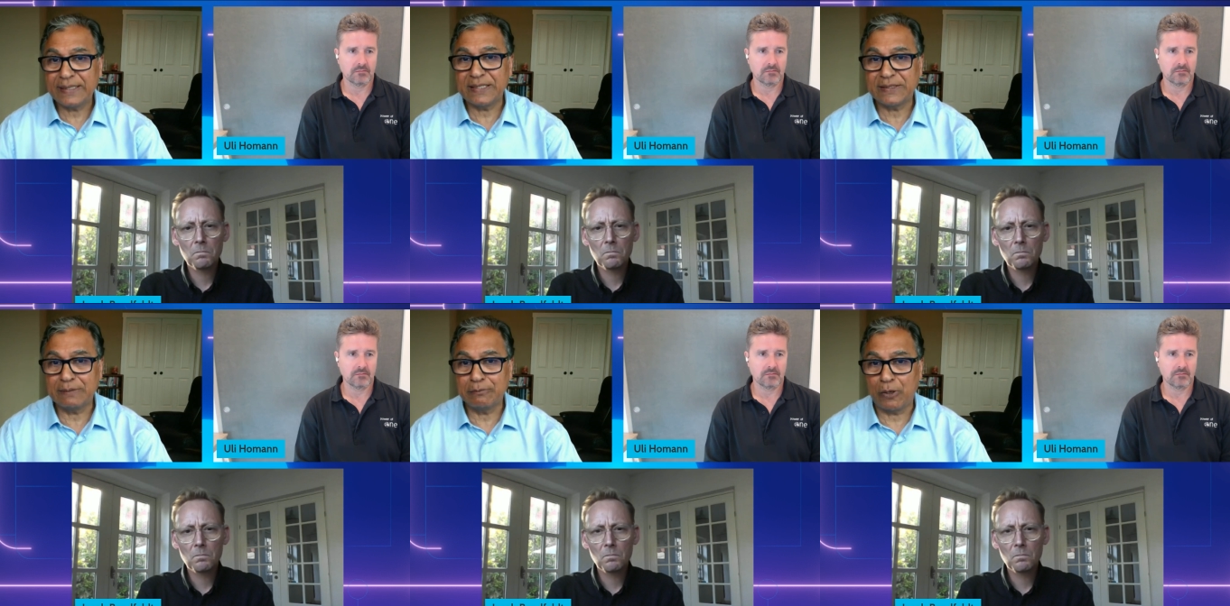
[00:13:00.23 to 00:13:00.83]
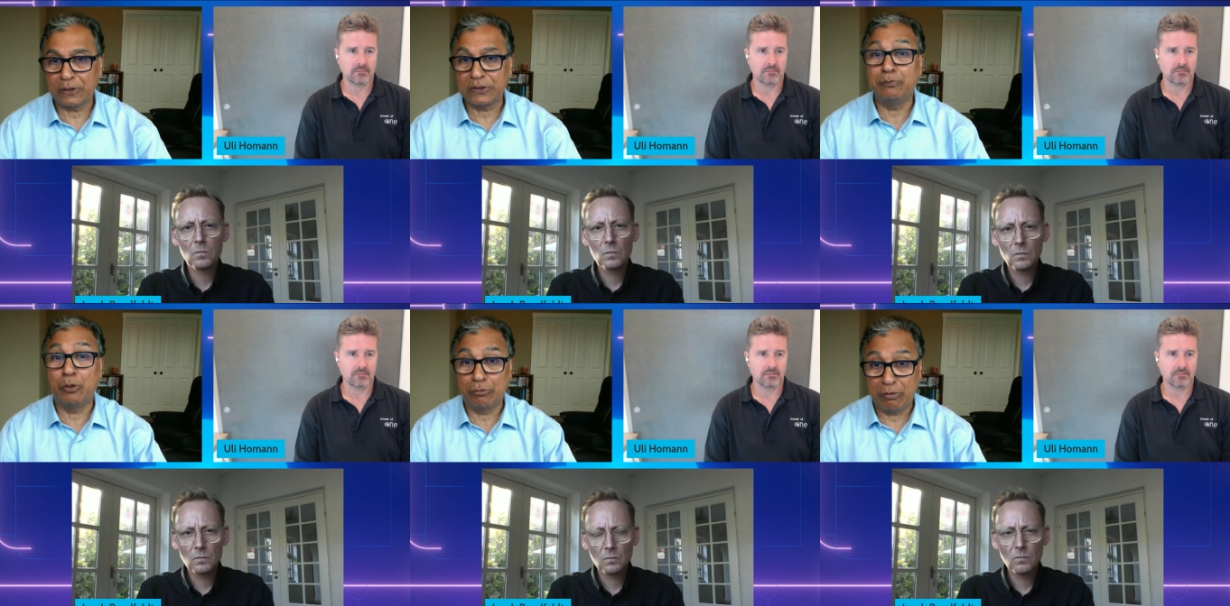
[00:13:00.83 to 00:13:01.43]
Speaker 1: existing models
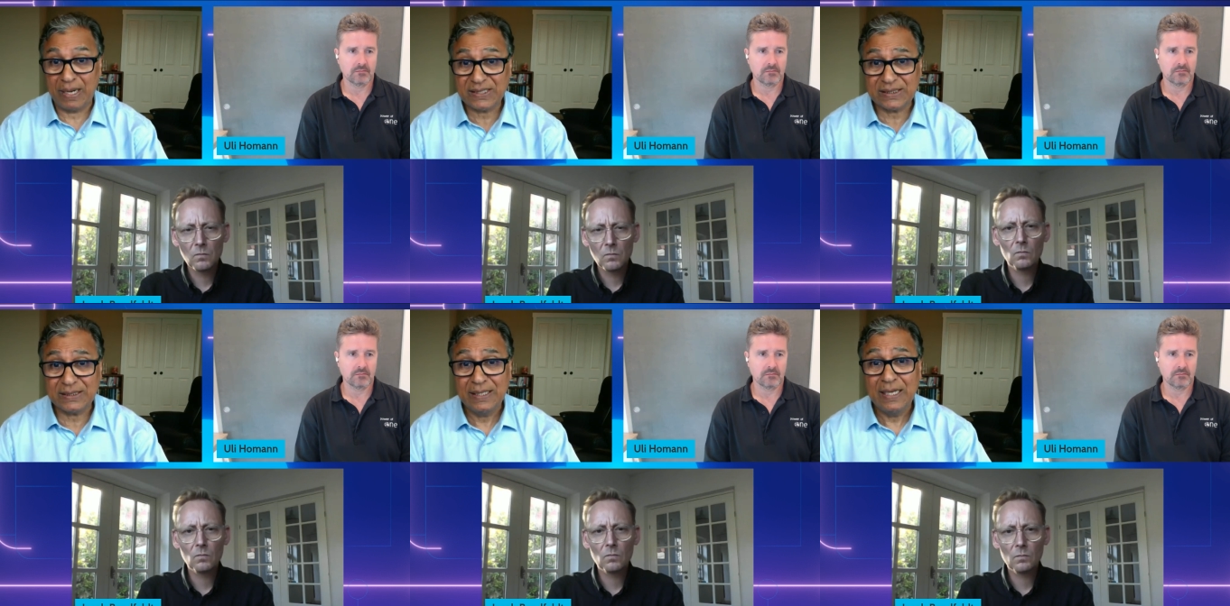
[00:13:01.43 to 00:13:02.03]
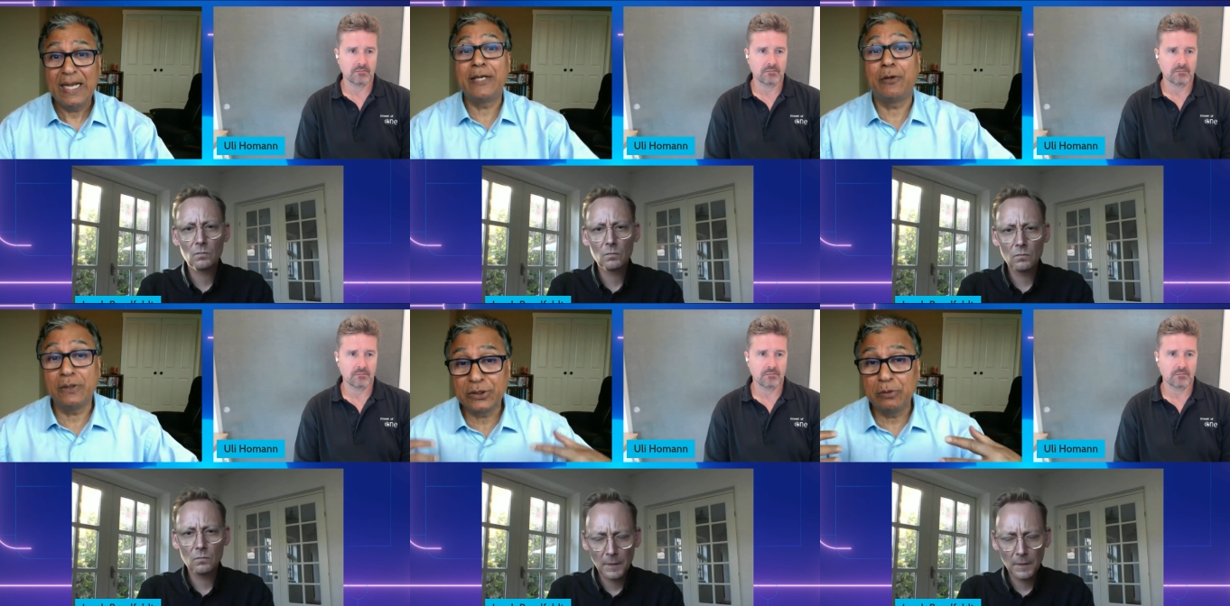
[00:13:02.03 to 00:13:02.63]
more robust and
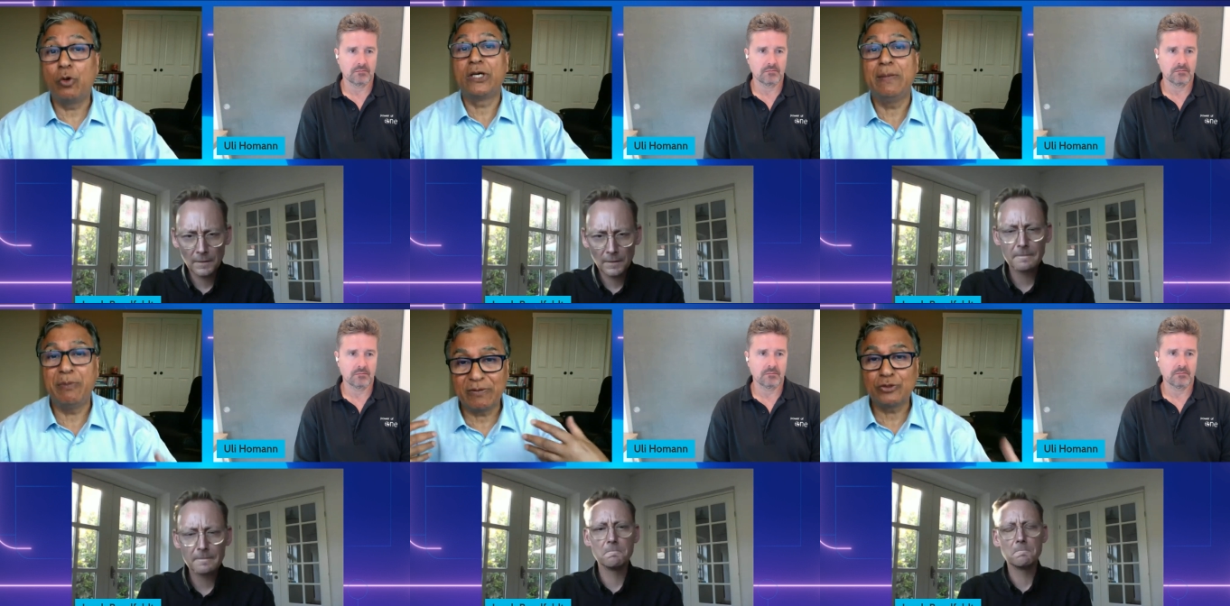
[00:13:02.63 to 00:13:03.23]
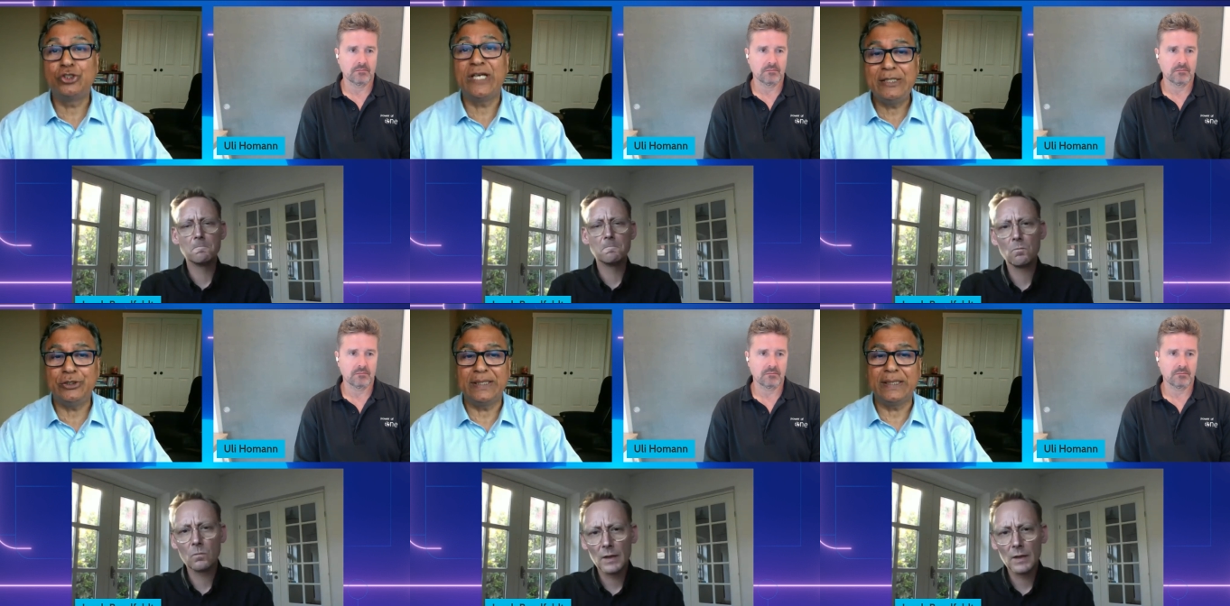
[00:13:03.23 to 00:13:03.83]
also more capable of
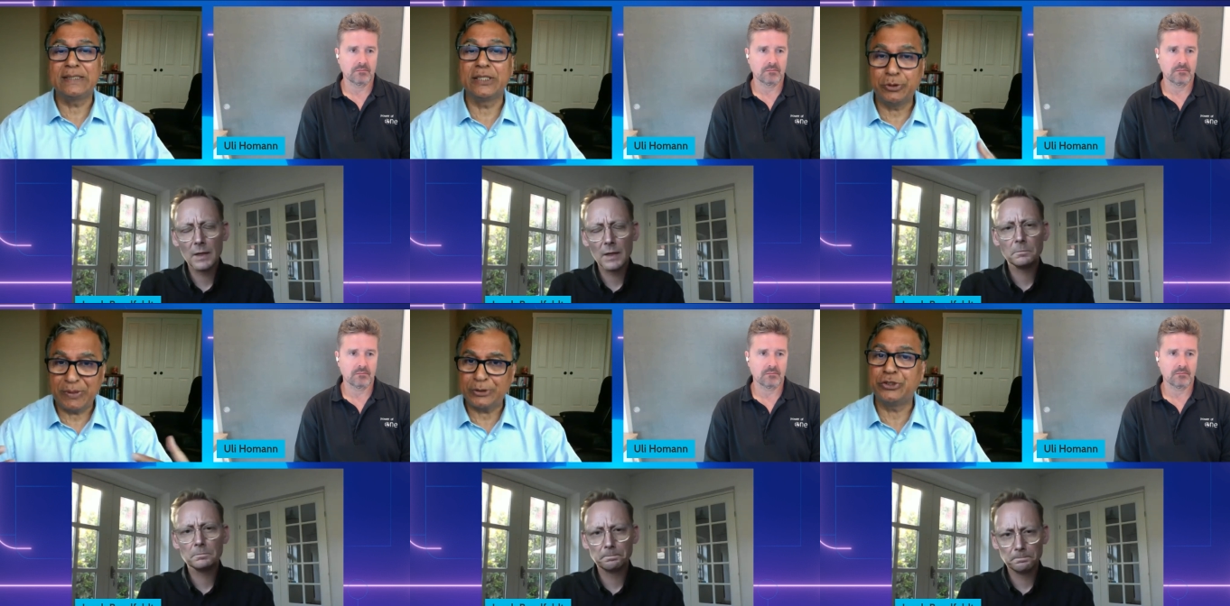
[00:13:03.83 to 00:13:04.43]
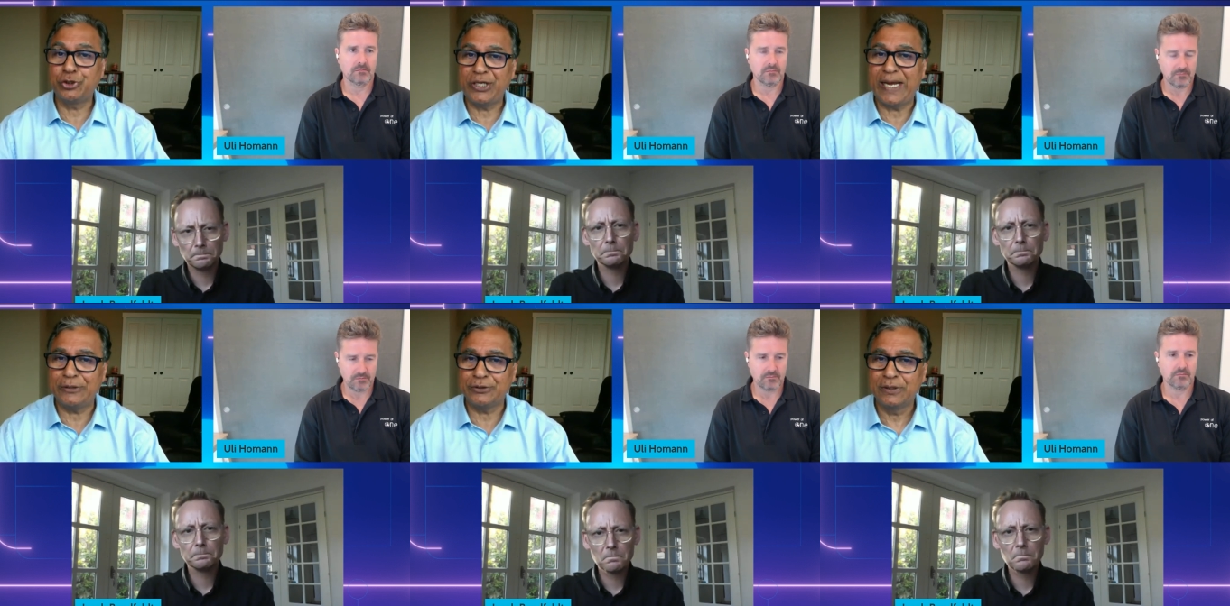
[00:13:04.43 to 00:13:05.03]
changing as situations
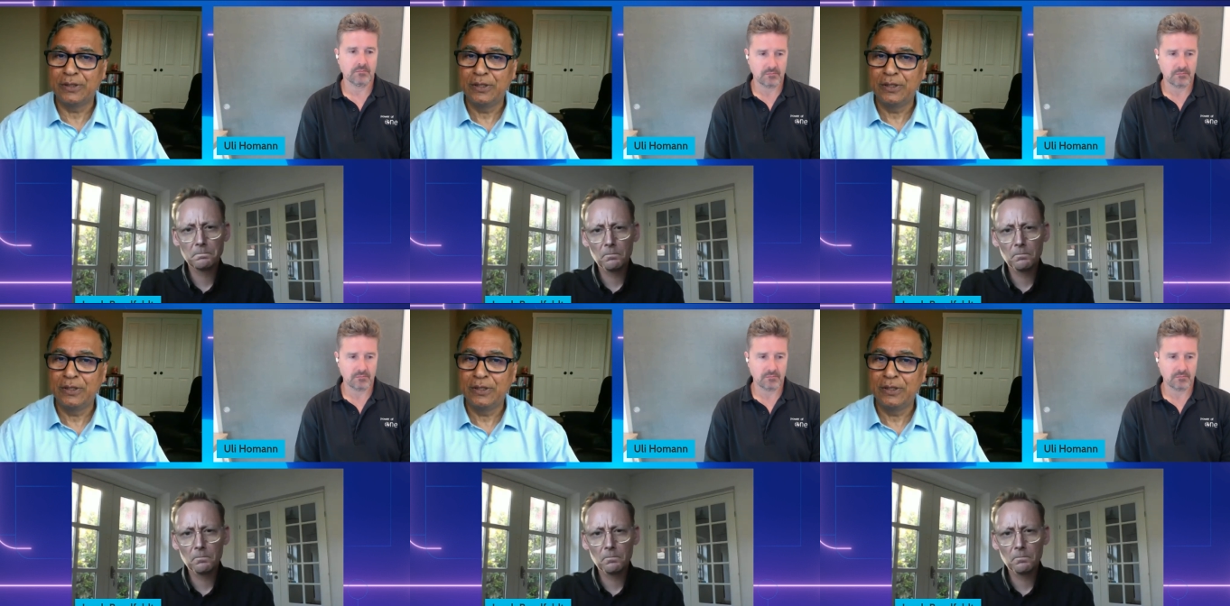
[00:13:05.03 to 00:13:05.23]
change.